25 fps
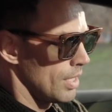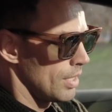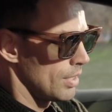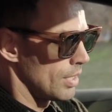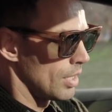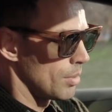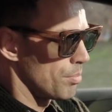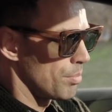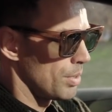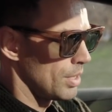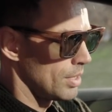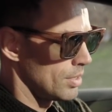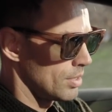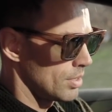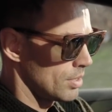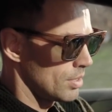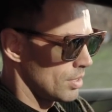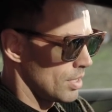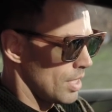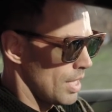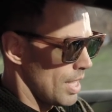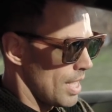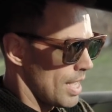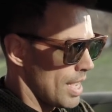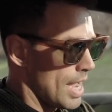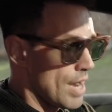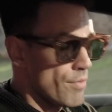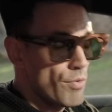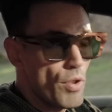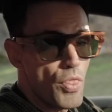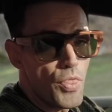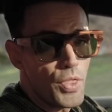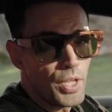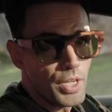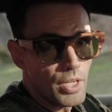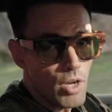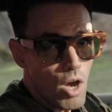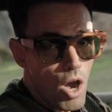That means
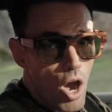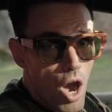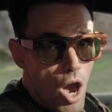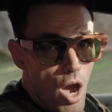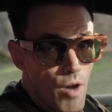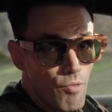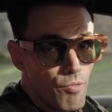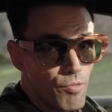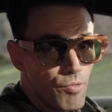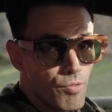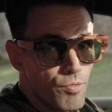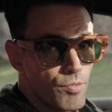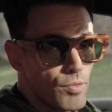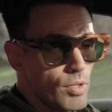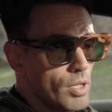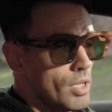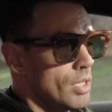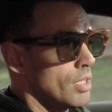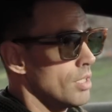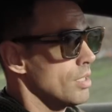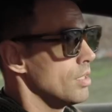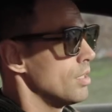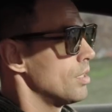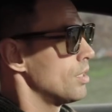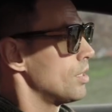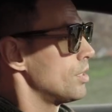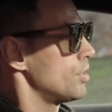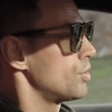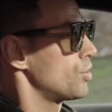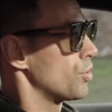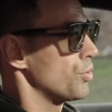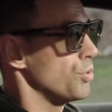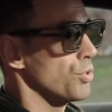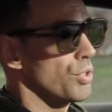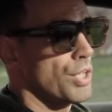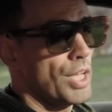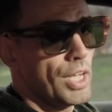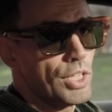everything off, so
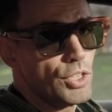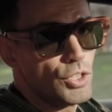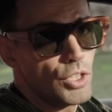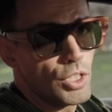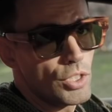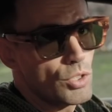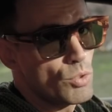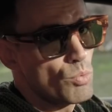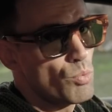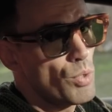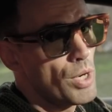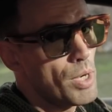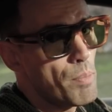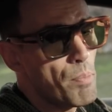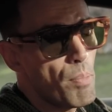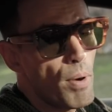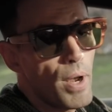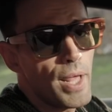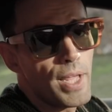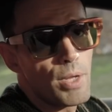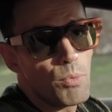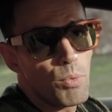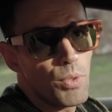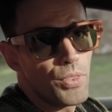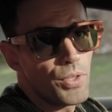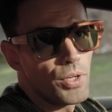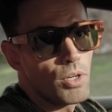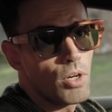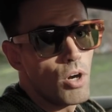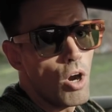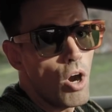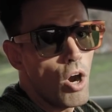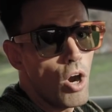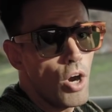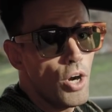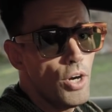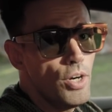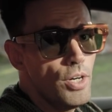you can just really play with the
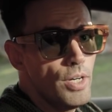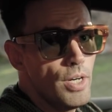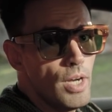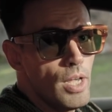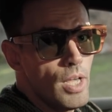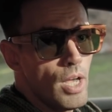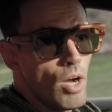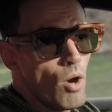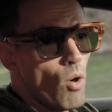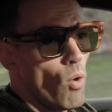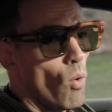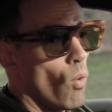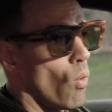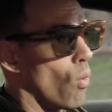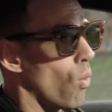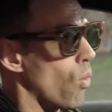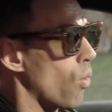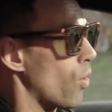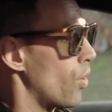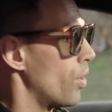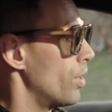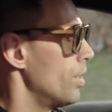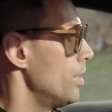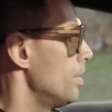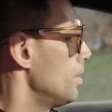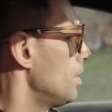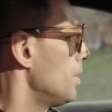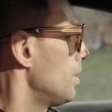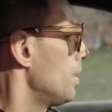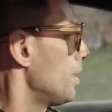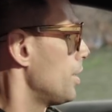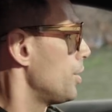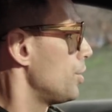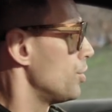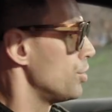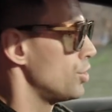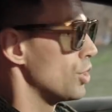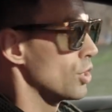car, or
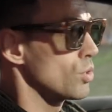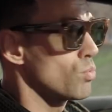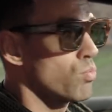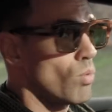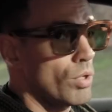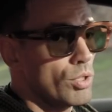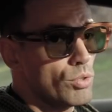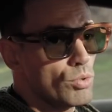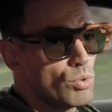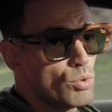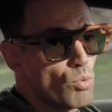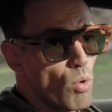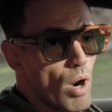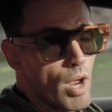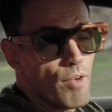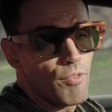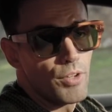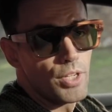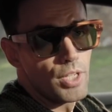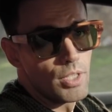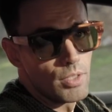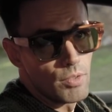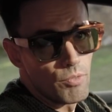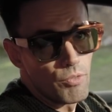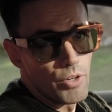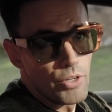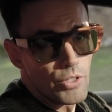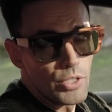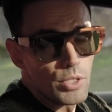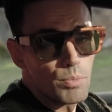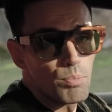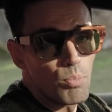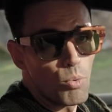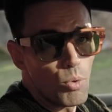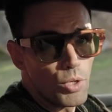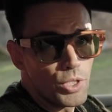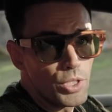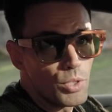you just want to drive it in a very
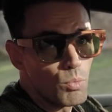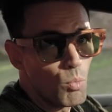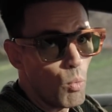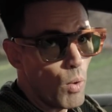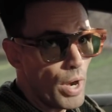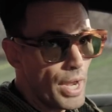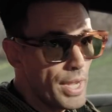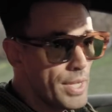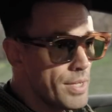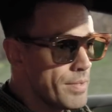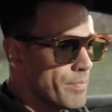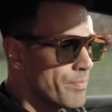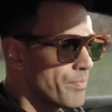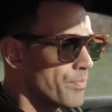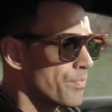sporty way.